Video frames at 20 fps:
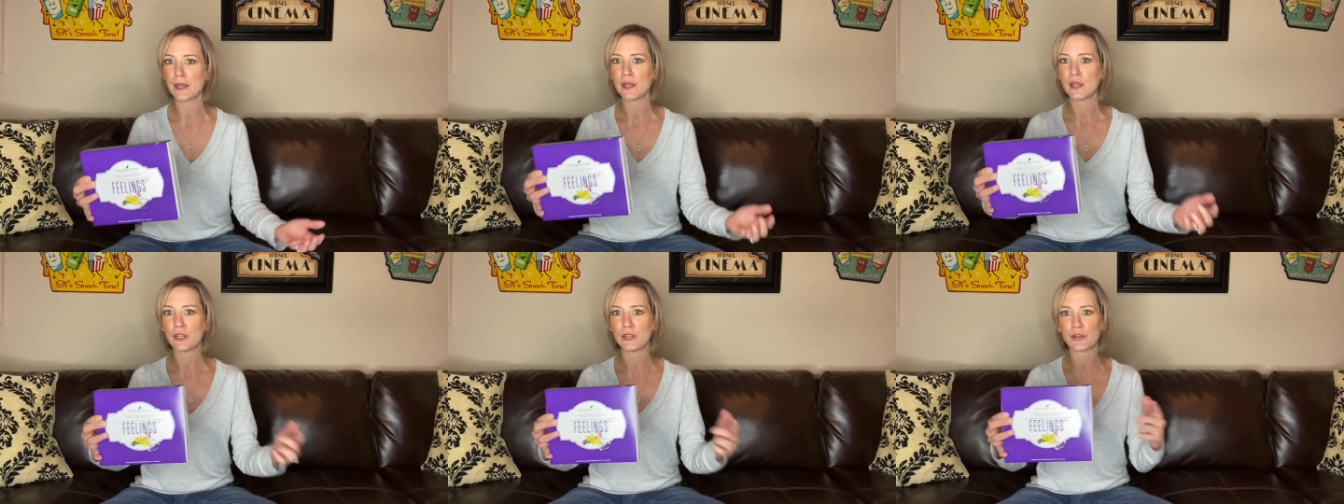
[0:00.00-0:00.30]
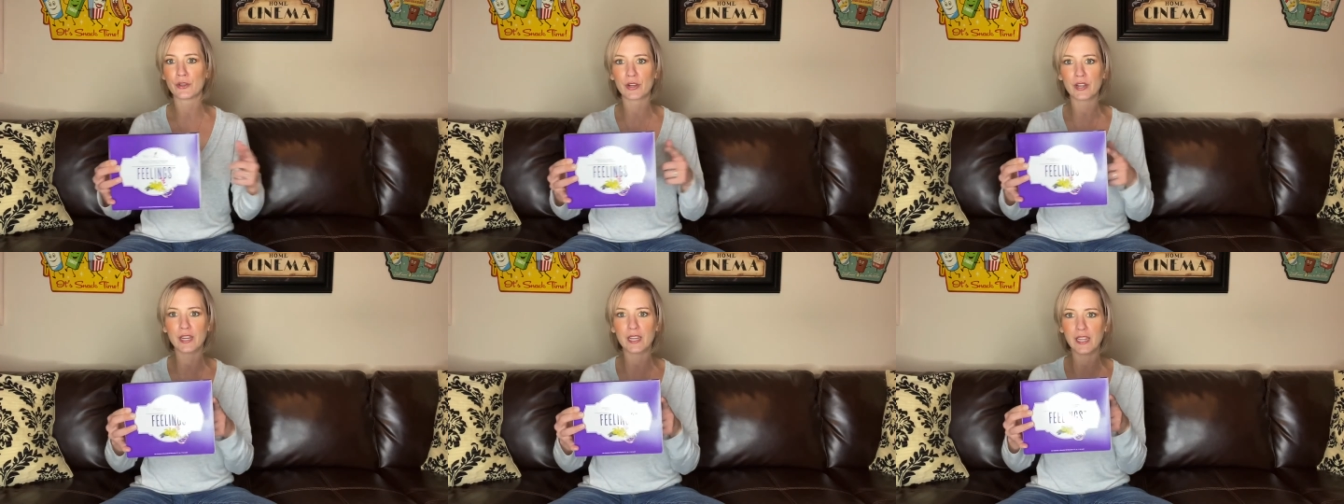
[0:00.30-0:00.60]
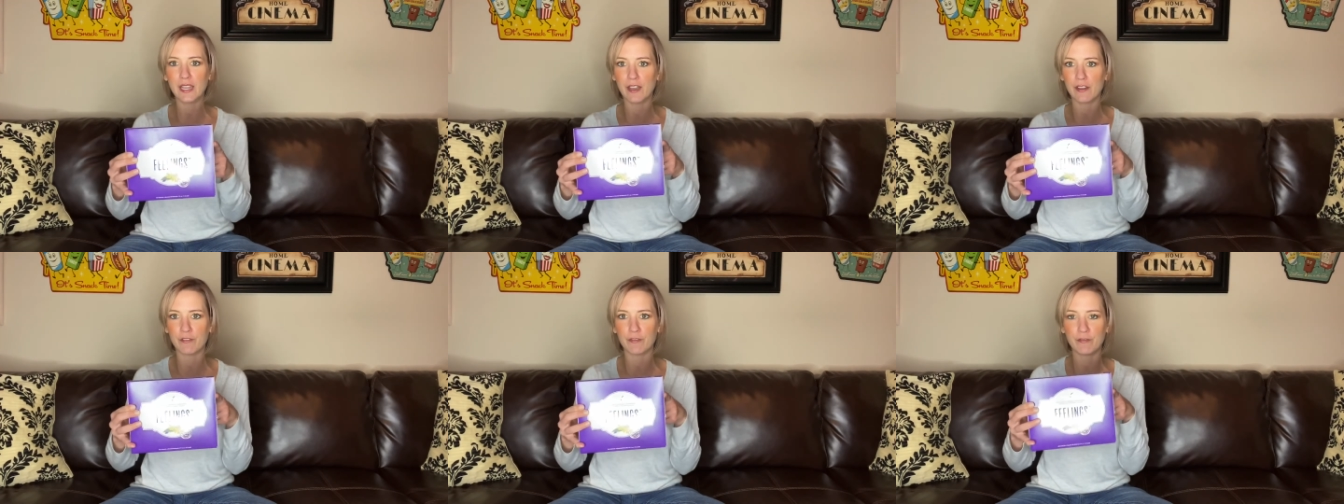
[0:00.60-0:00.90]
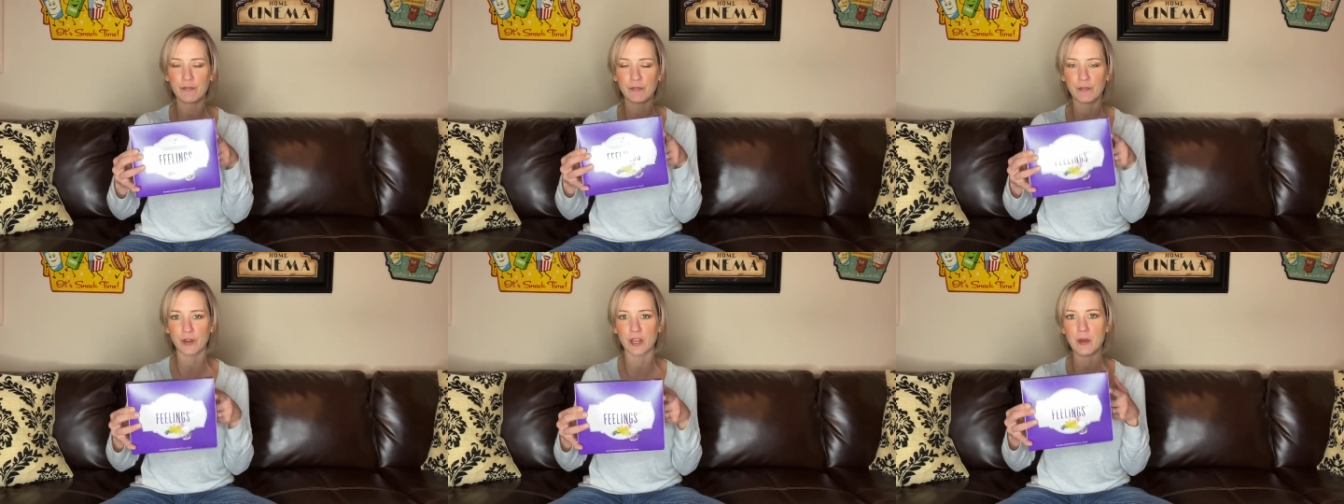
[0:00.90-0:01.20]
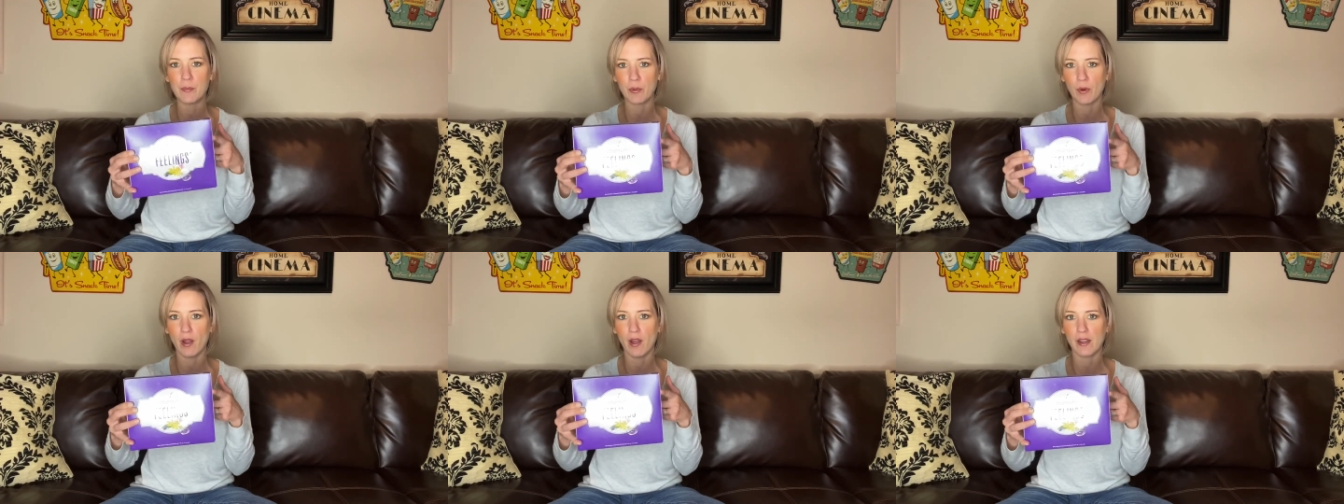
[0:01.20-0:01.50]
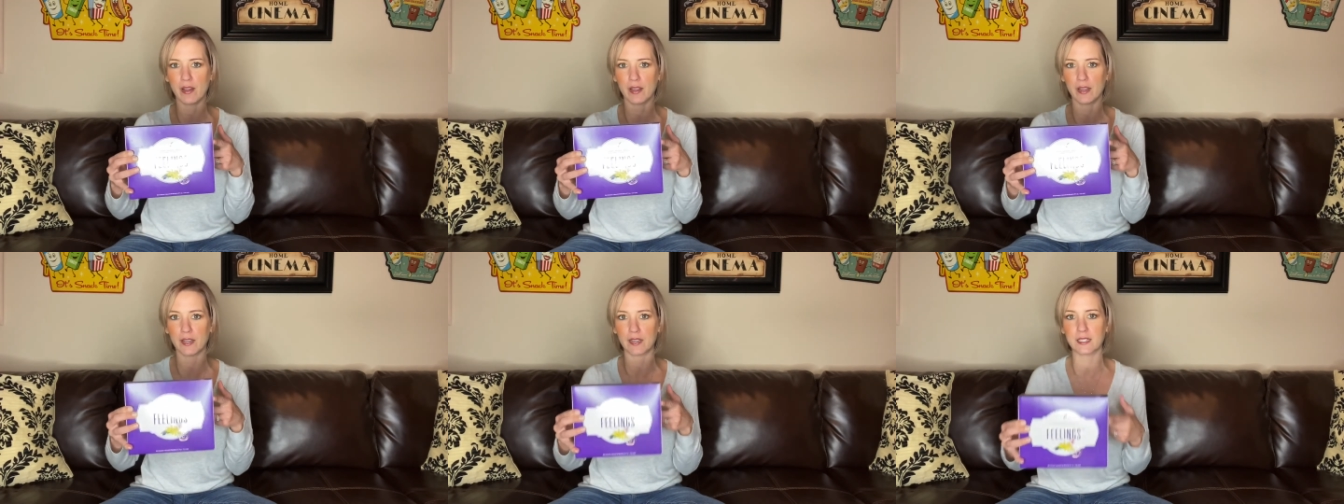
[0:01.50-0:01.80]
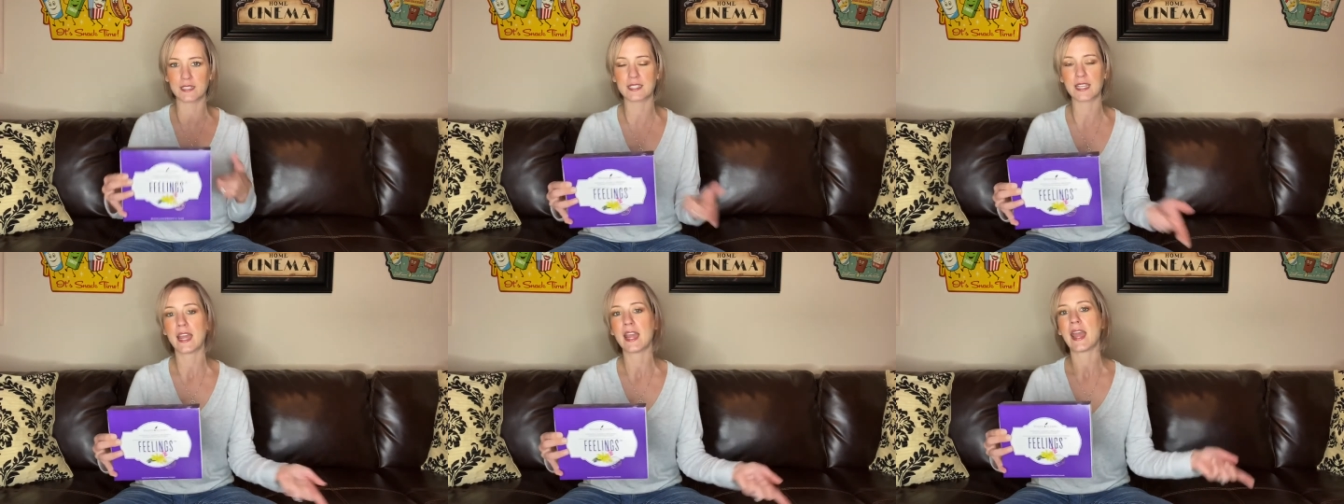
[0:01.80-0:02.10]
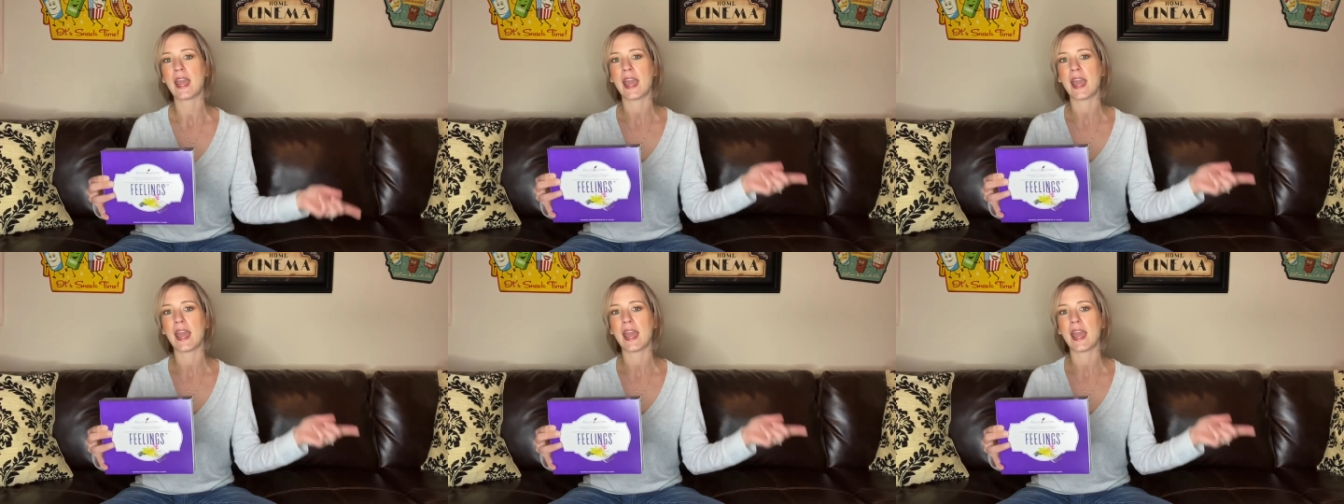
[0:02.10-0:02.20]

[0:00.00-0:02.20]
you're going to get free products